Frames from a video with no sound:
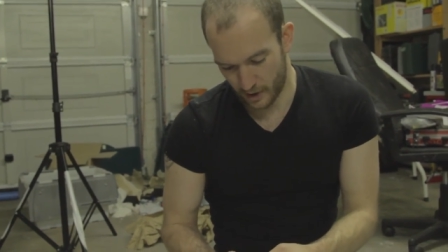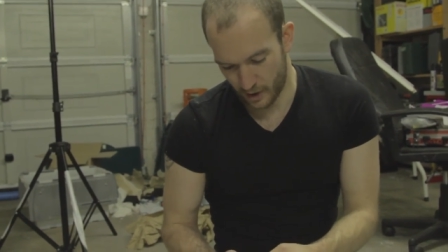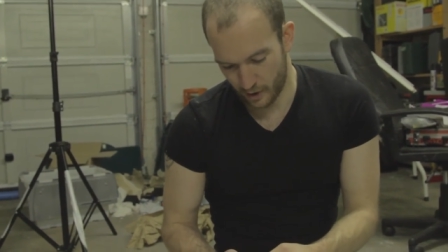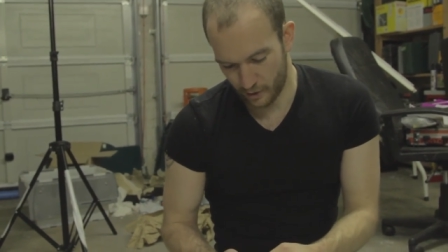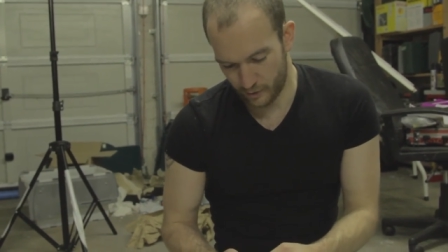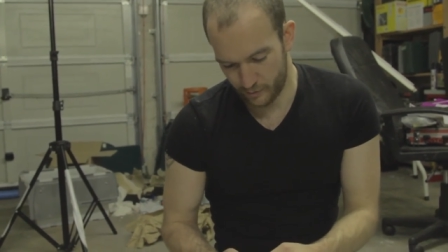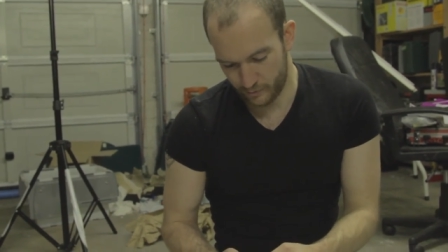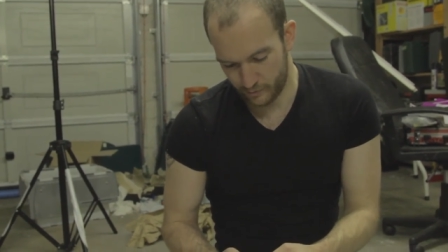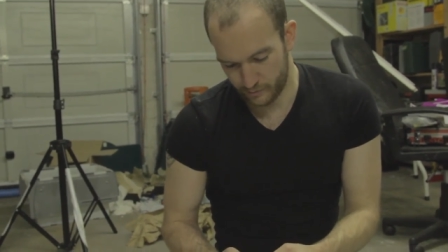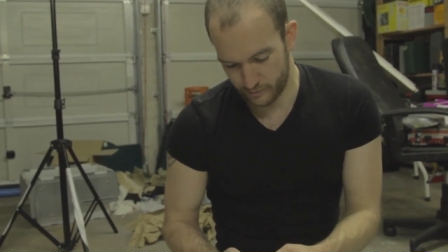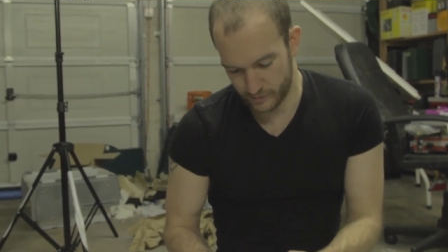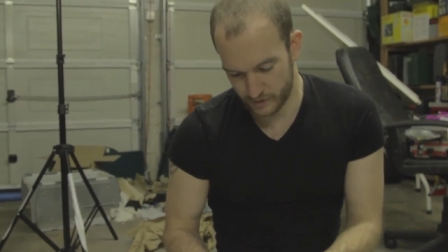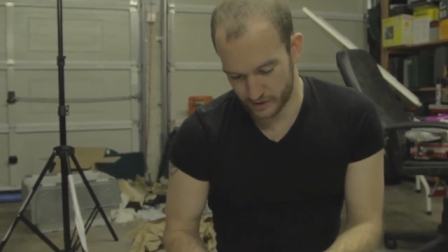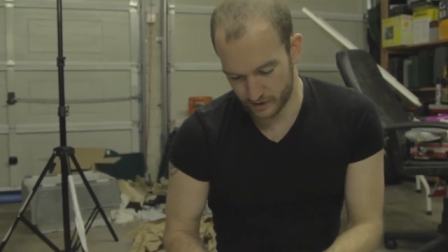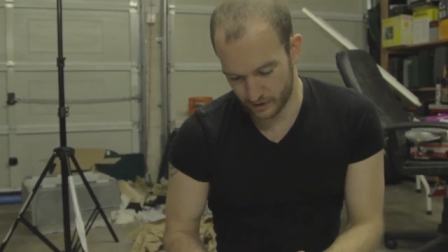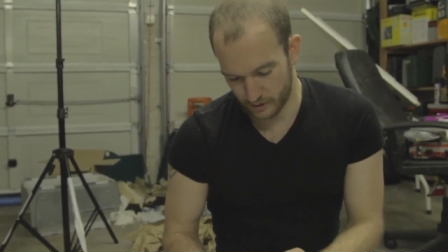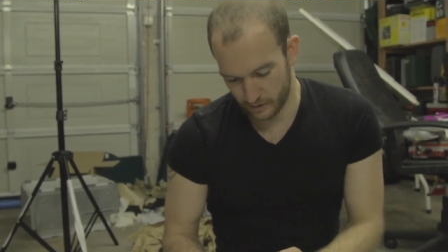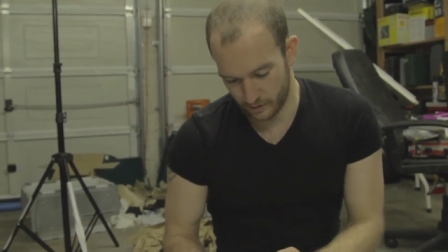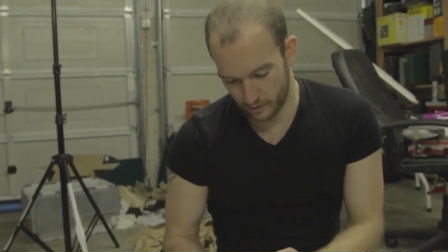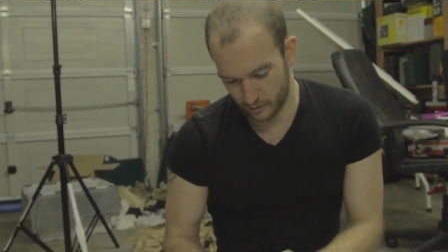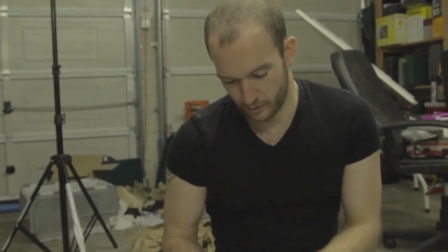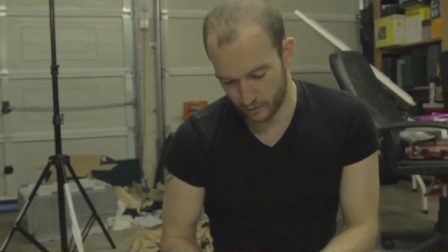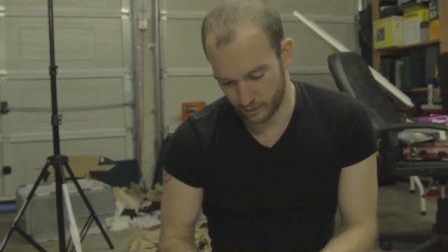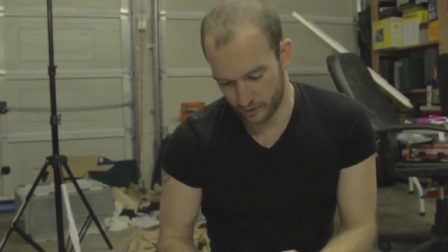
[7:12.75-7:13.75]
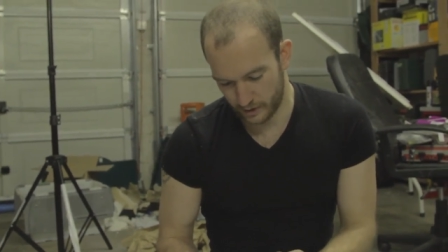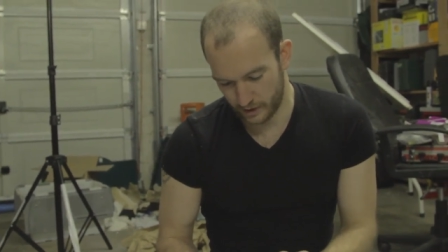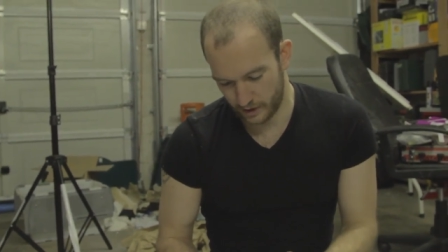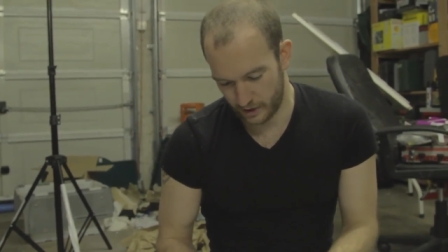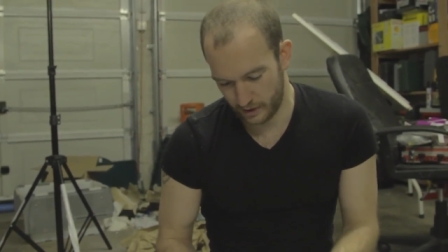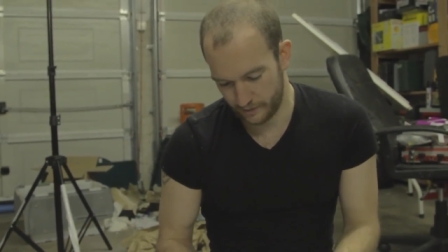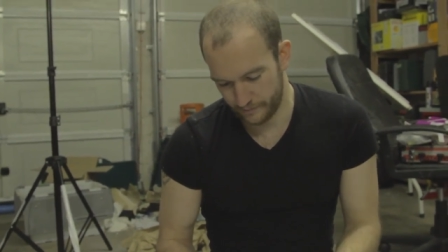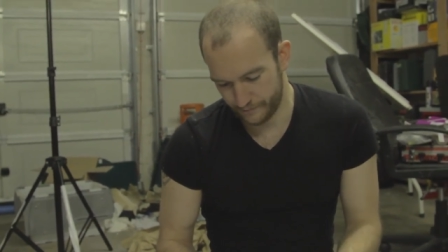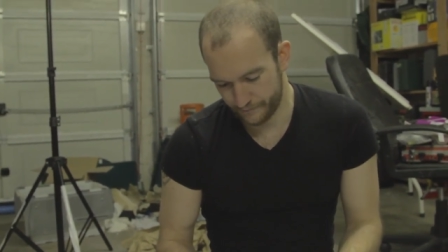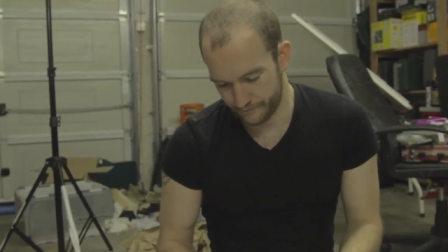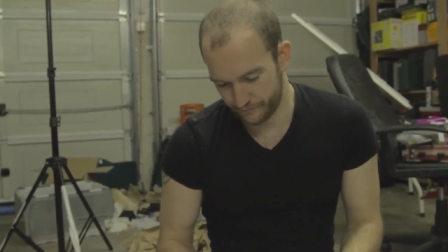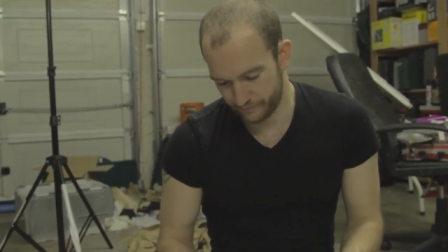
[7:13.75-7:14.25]
Ohm's law
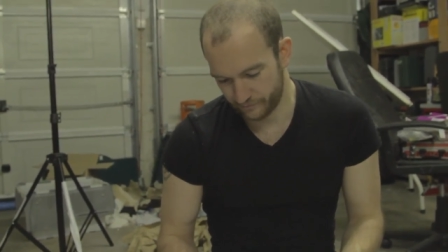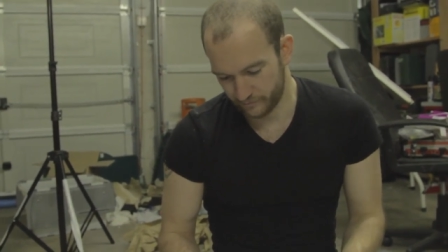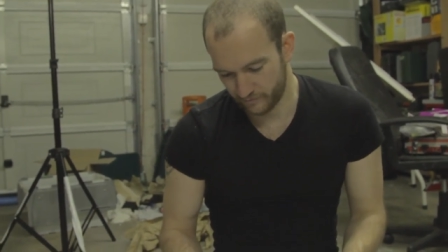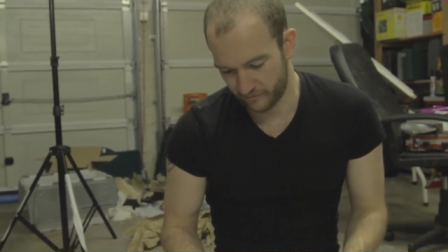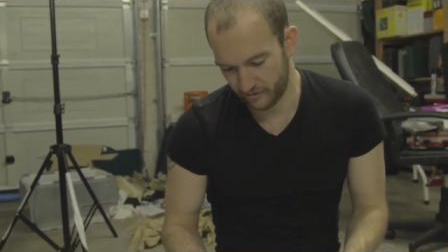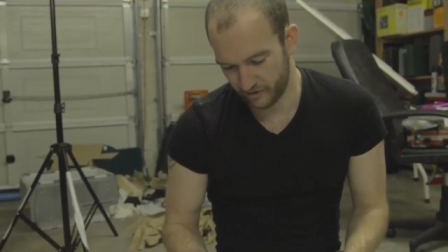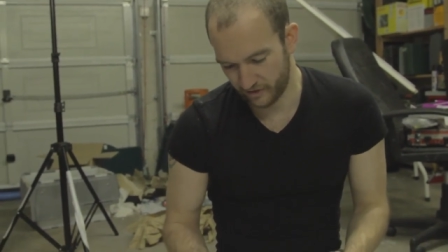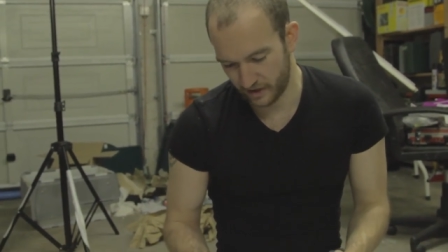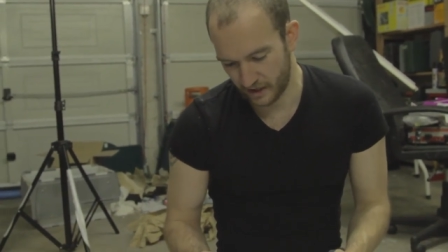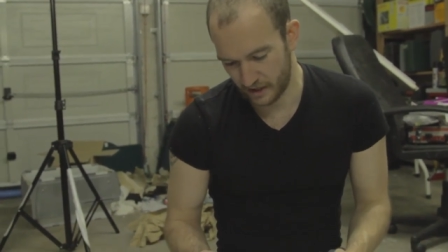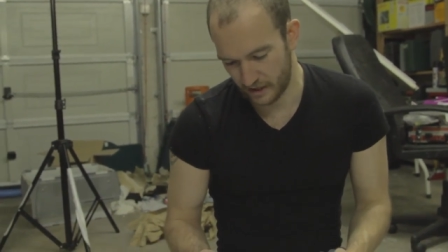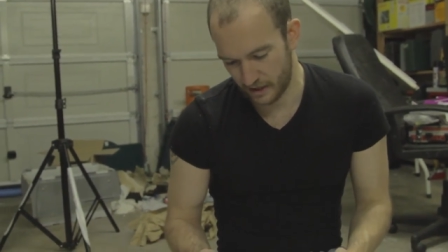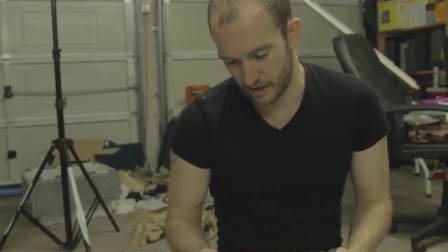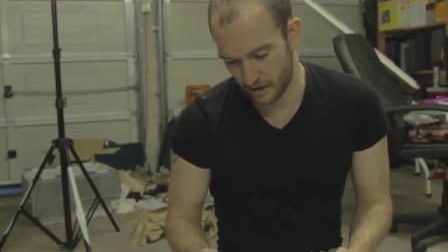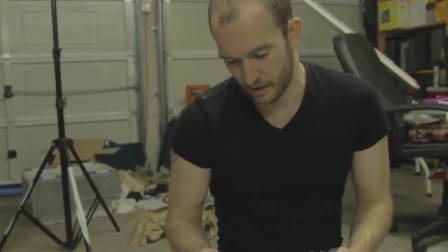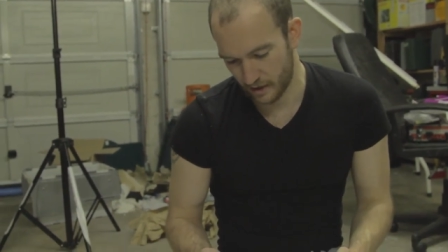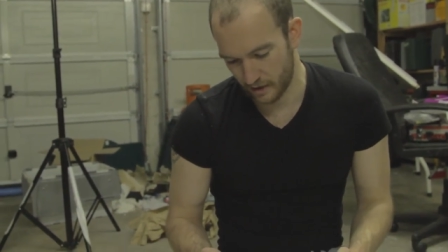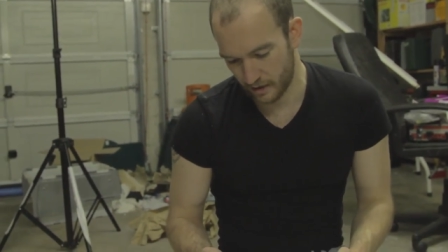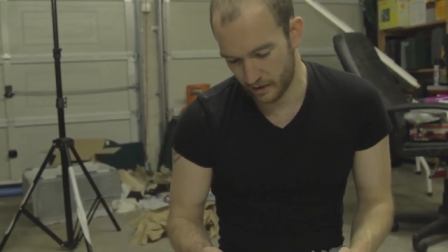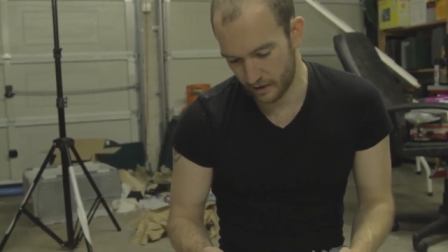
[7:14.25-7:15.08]
here. VIR